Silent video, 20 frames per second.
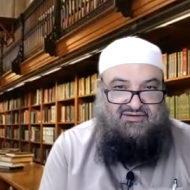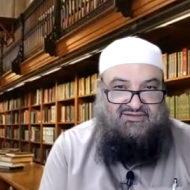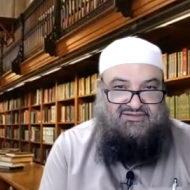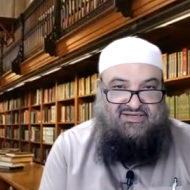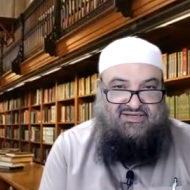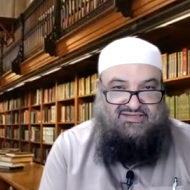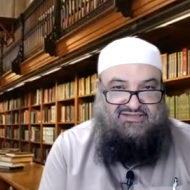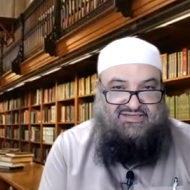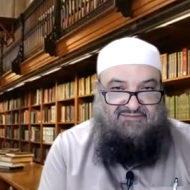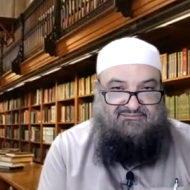It's
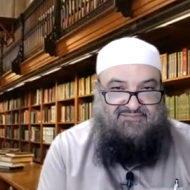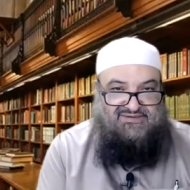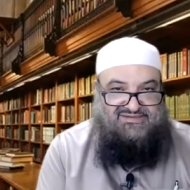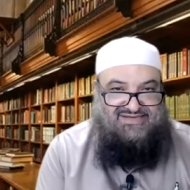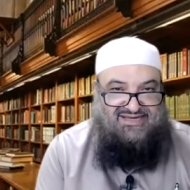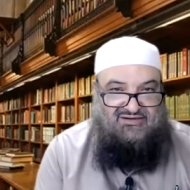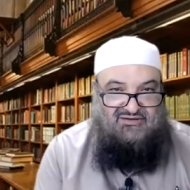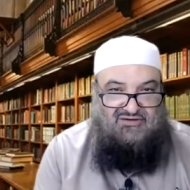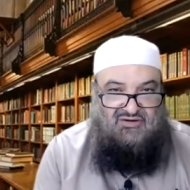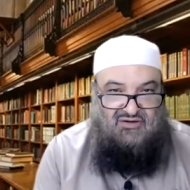like
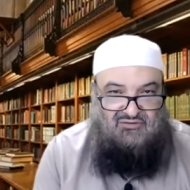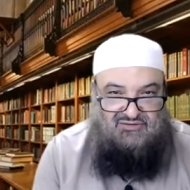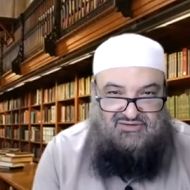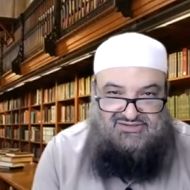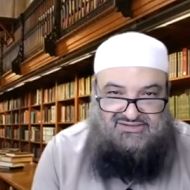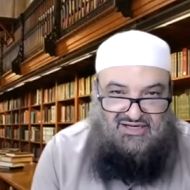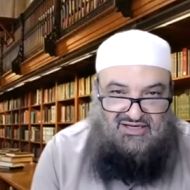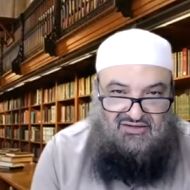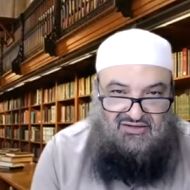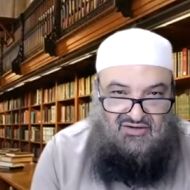10% gold.
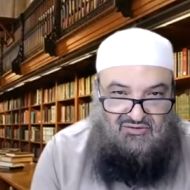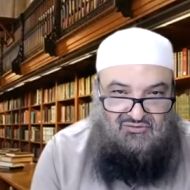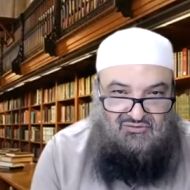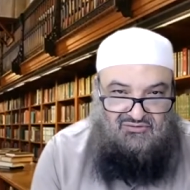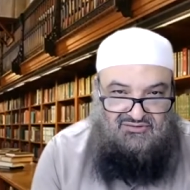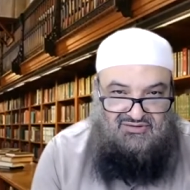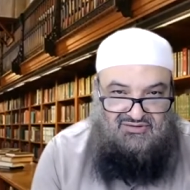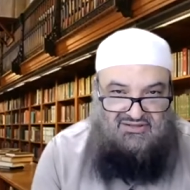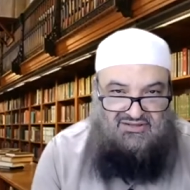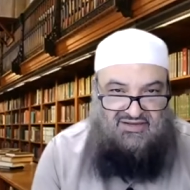It's not
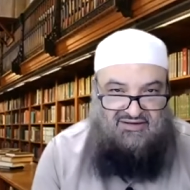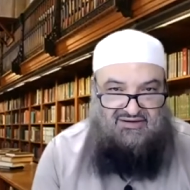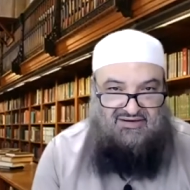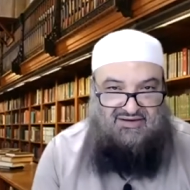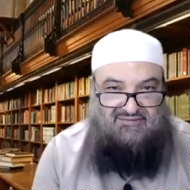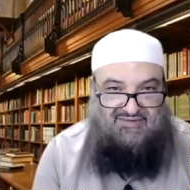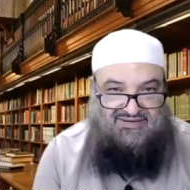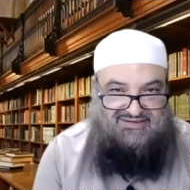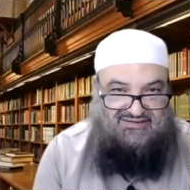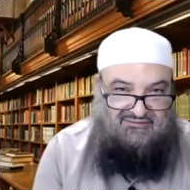gold in a, in
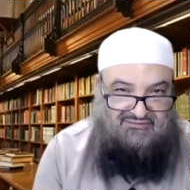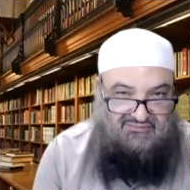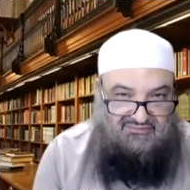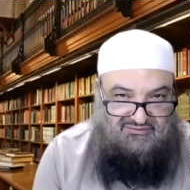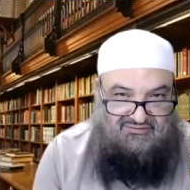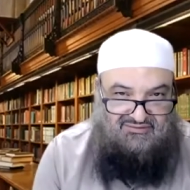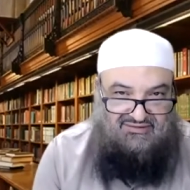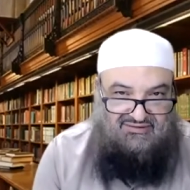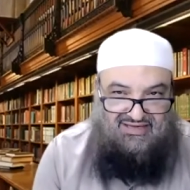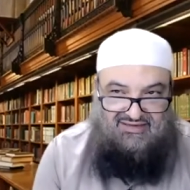a metal,
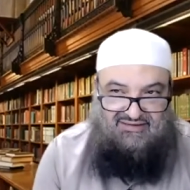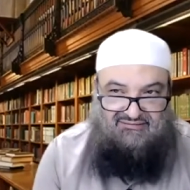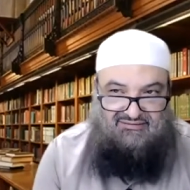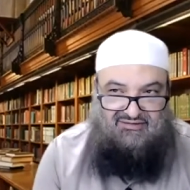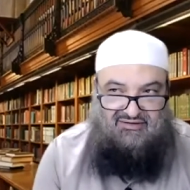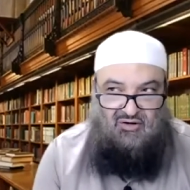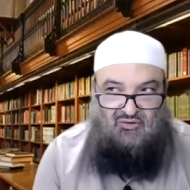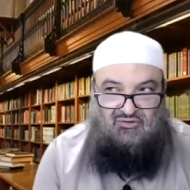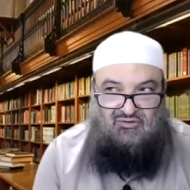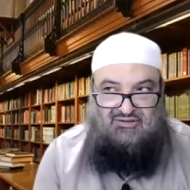like
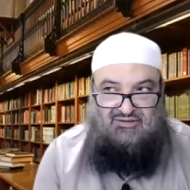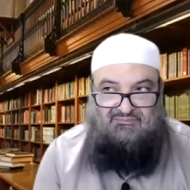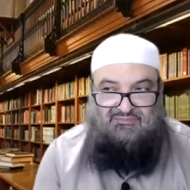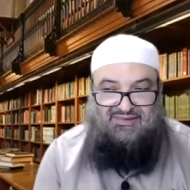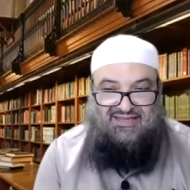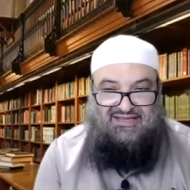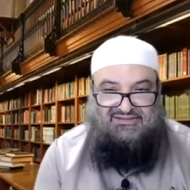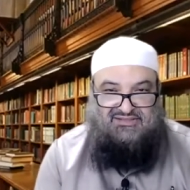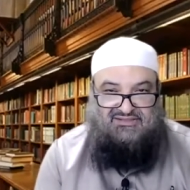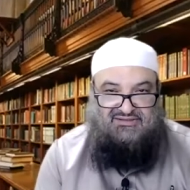gold
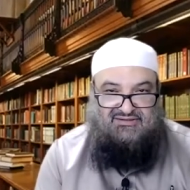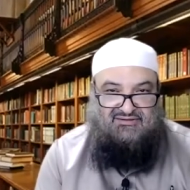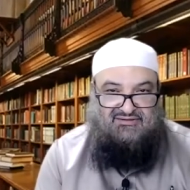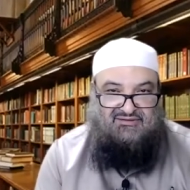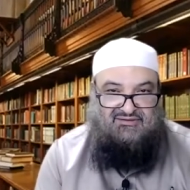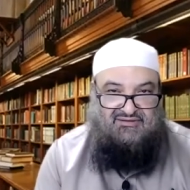plated.